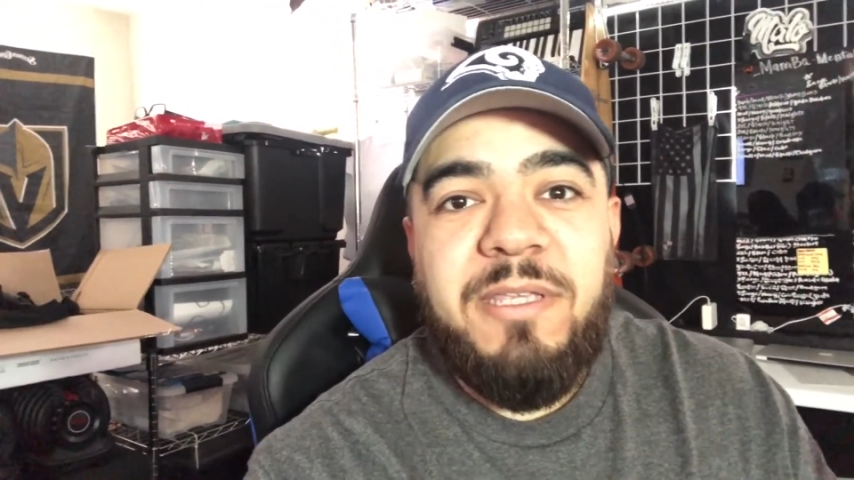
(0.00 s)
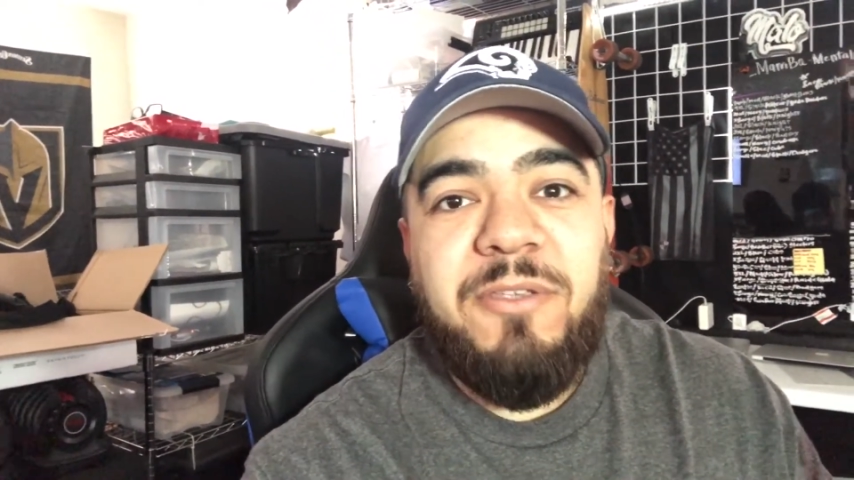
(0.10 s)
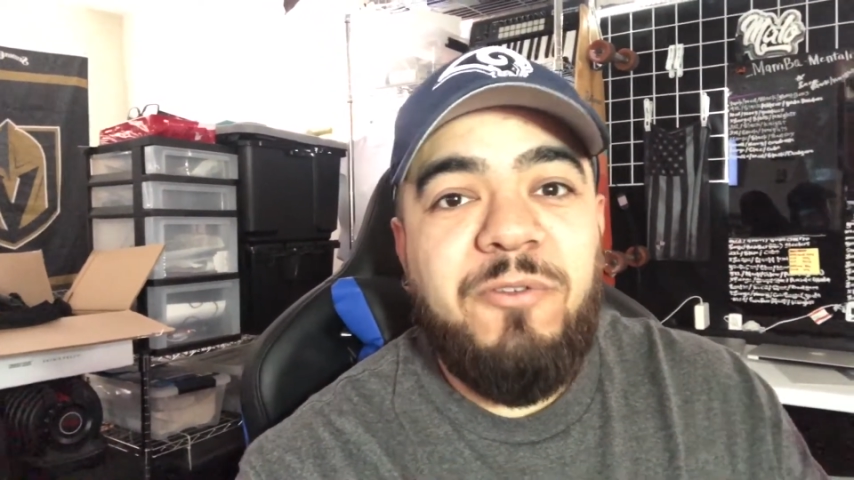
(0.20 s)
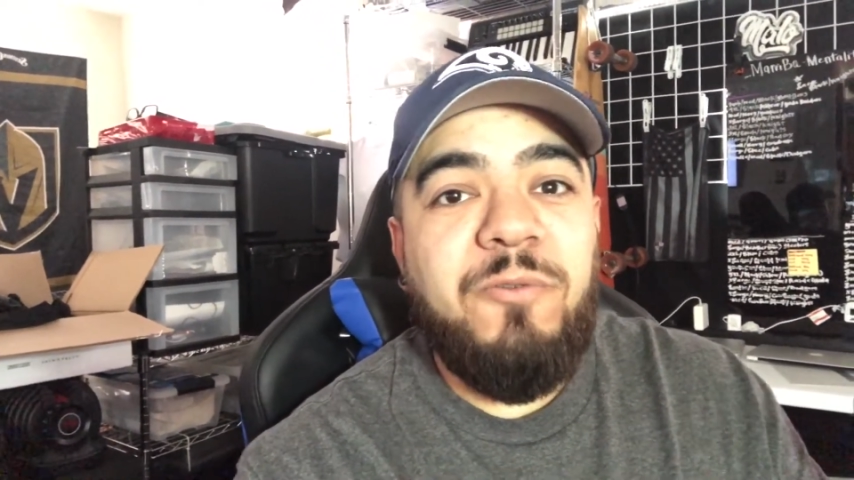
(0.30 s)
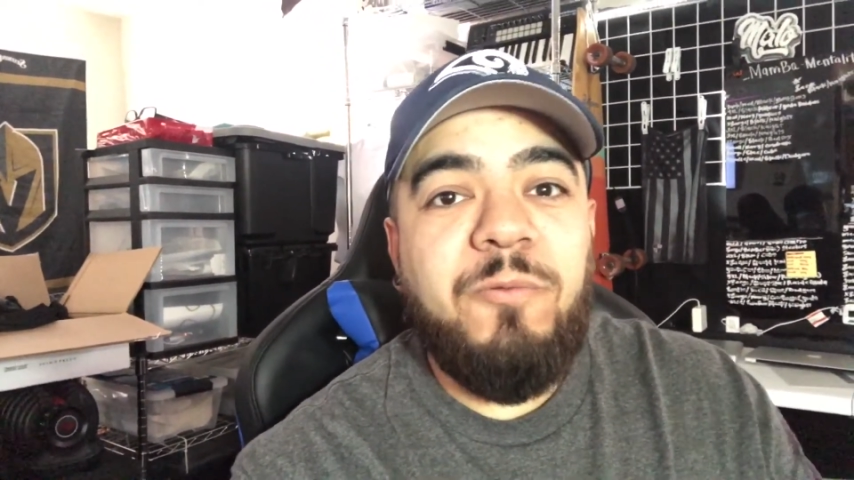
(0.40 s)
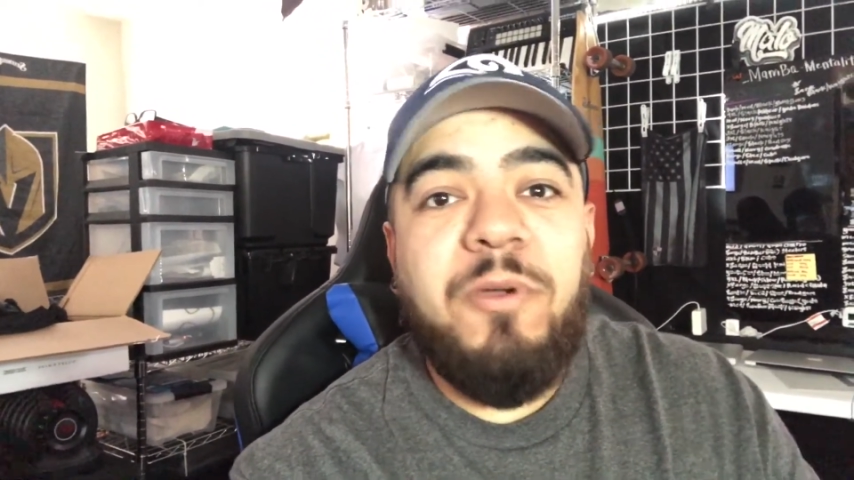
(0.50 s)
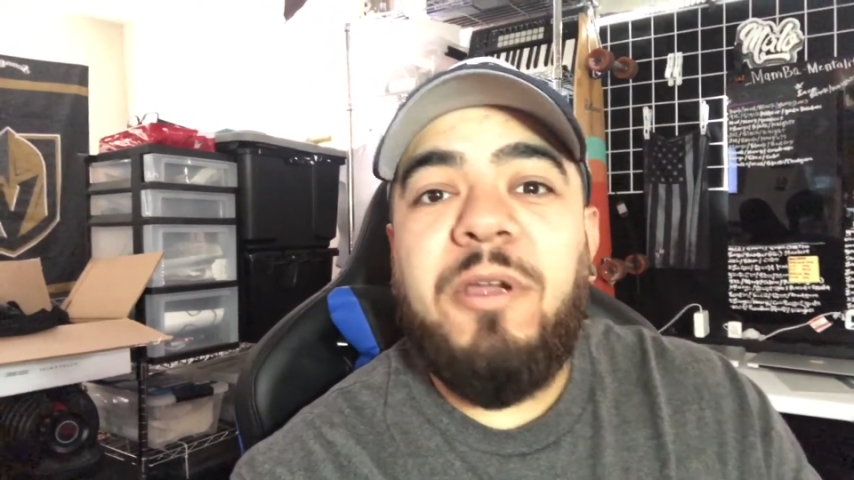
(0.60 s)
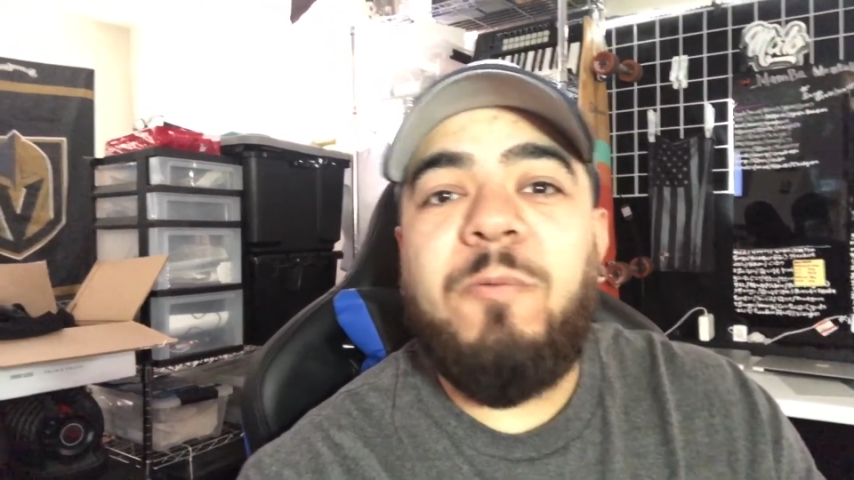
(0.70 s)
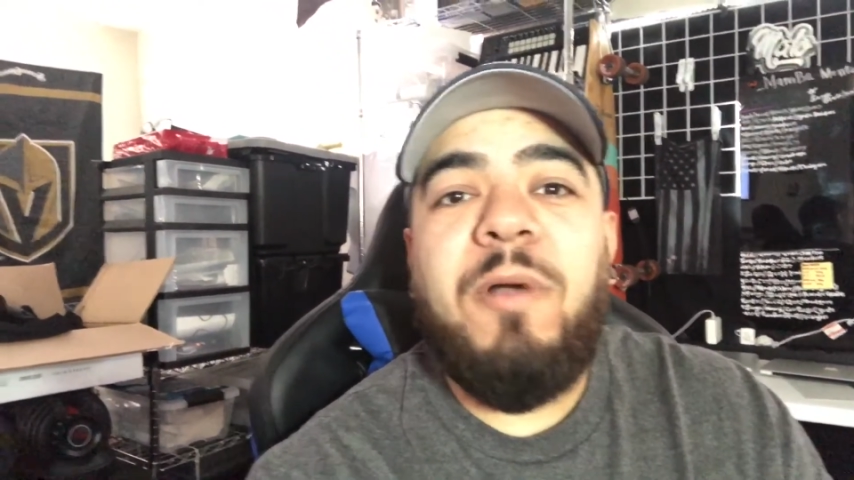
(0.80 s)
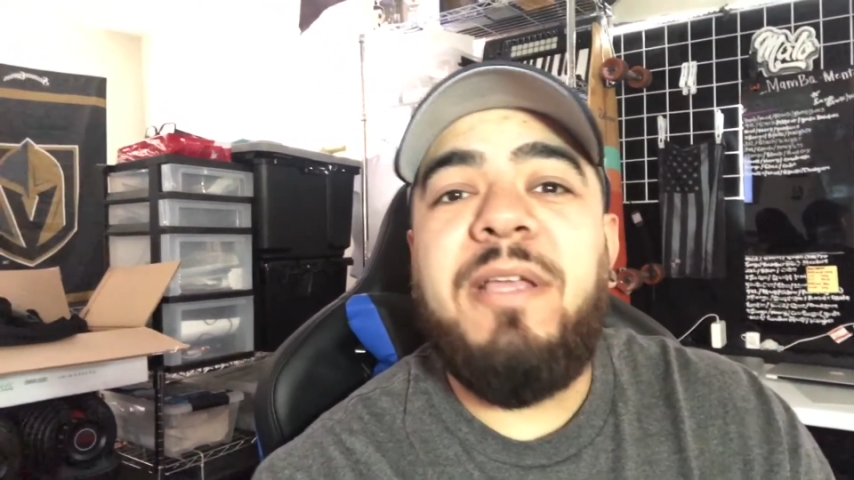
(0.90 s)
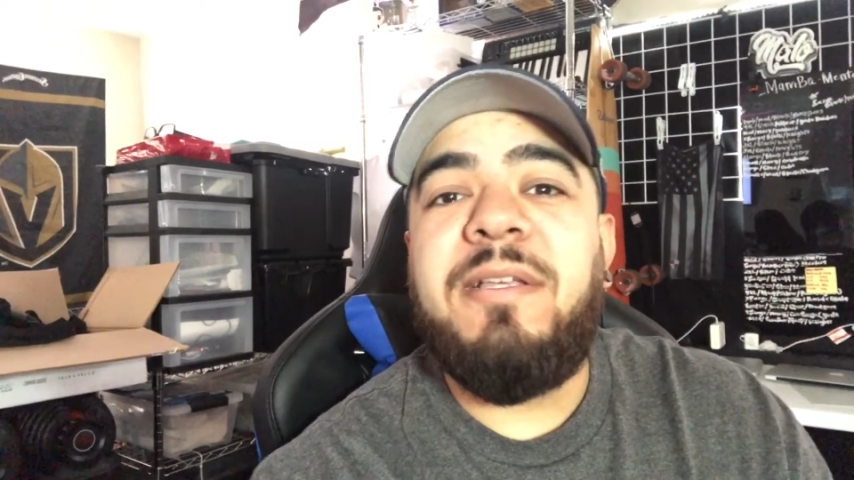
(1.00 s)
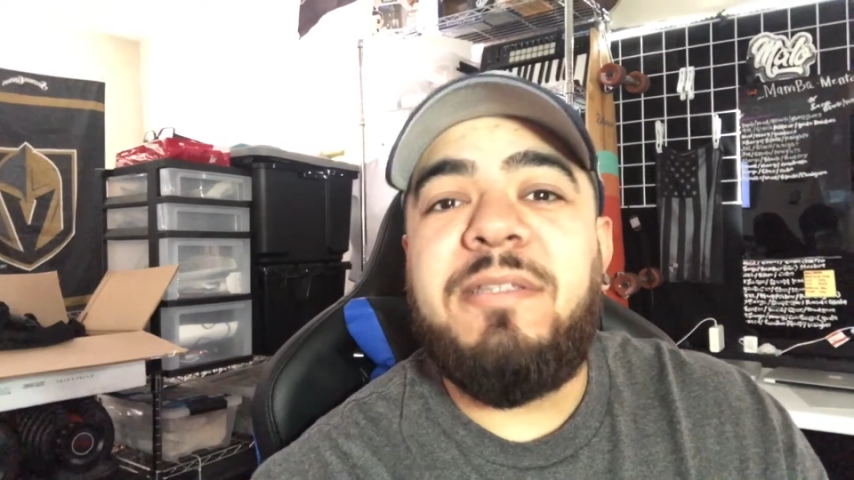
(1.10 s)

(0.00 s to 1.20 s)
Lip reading: and you do work while you're